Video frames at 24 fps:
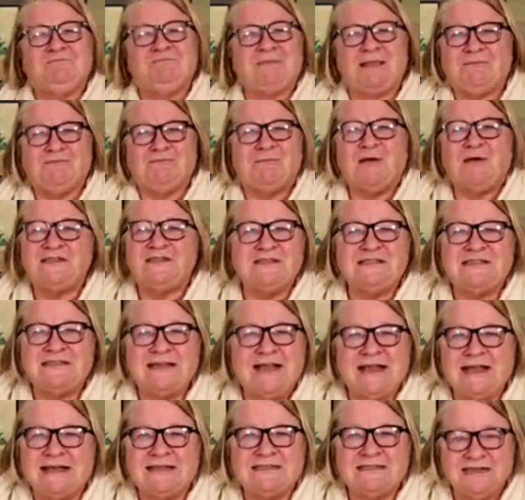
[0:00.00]
Martin's
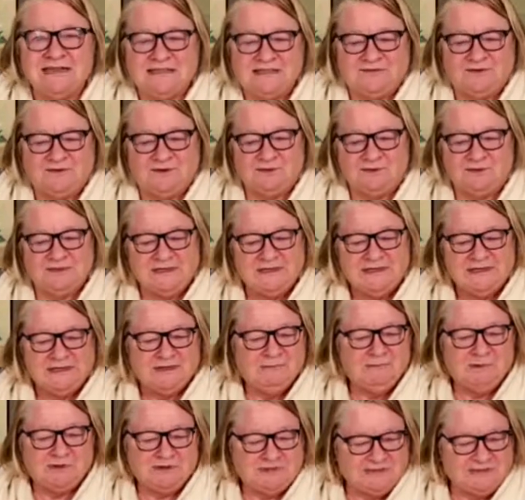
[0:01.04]
saying it's his fault.
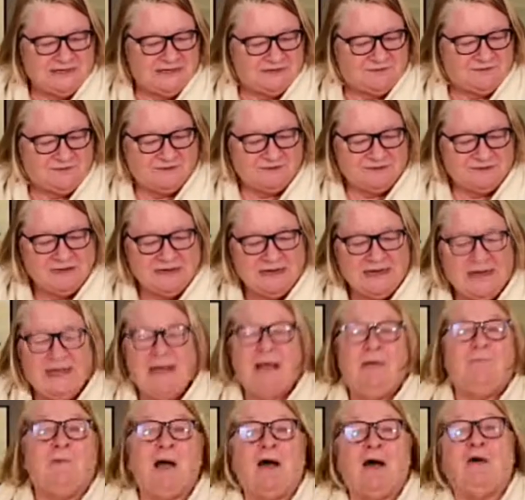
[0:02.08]
It wasn't his fault.
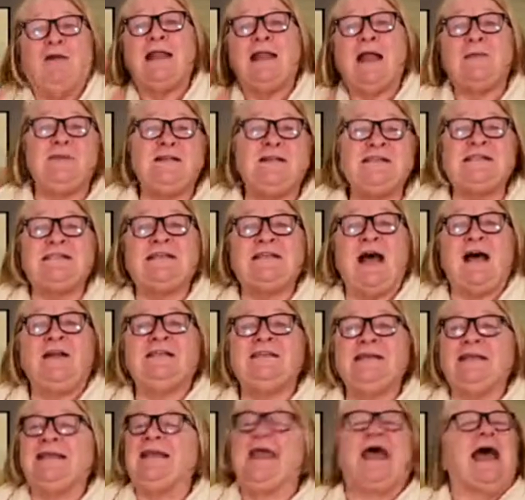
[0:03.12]
Well, let me
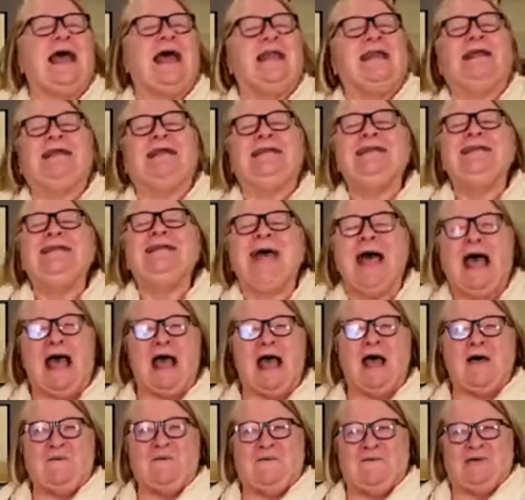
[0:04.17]
start again
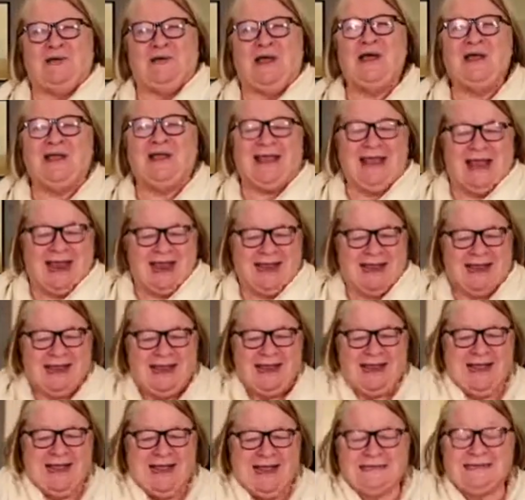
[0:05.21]
now. Okay.
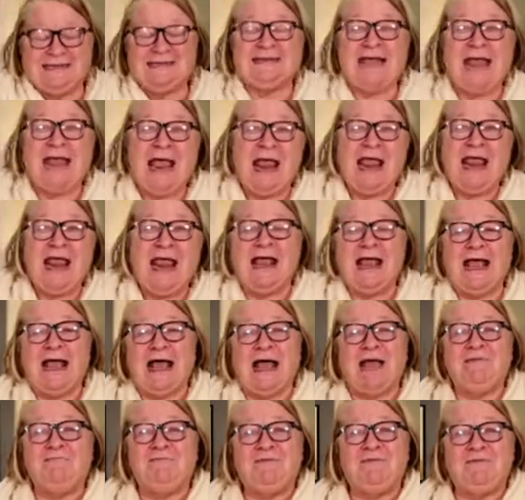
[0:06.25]
Today,
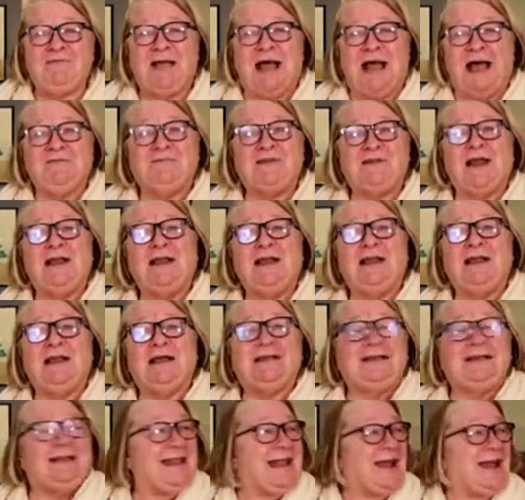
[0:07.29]
I've done
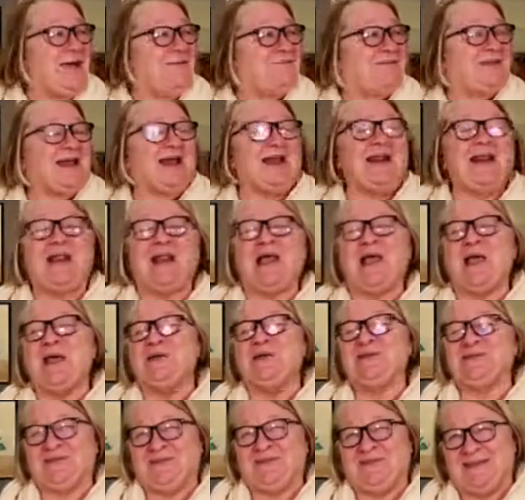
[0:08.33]

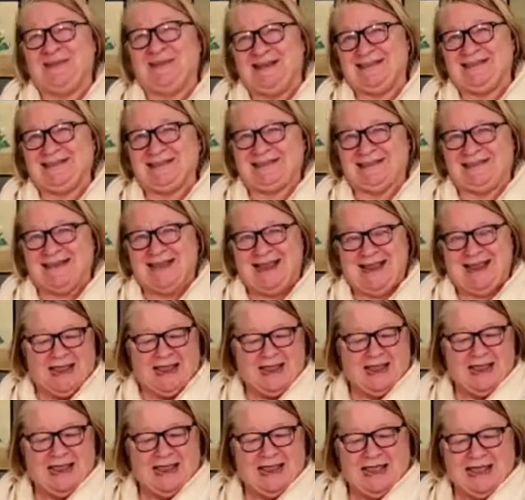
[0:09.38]
loads of things today.
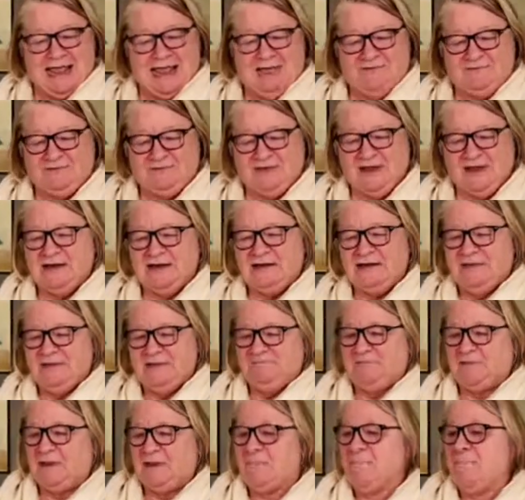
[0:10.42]
I've done
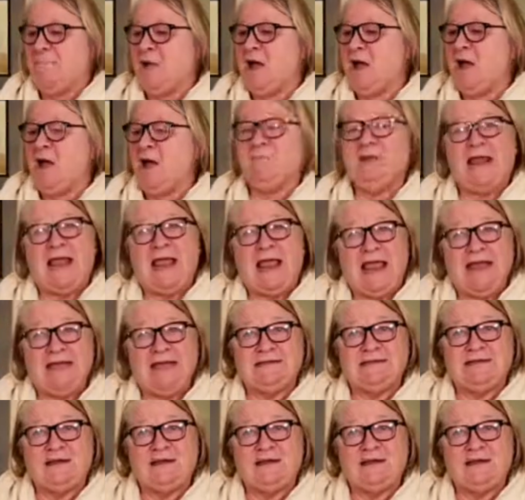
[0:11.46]
loads